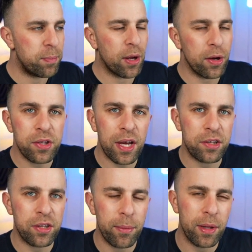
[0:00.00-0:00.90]
because
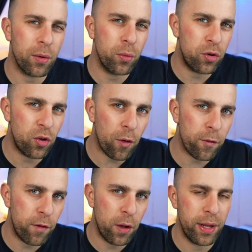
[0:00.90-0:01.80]
that's something called
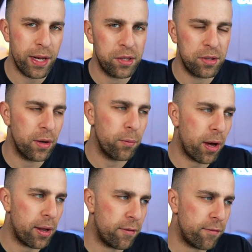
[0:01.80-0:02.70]
dot fluid, it's still
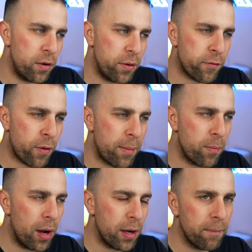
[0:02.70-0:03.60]
part of the fluid
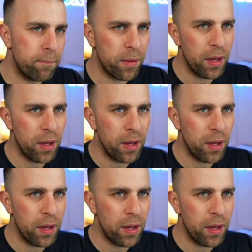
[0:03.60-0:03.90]
framework,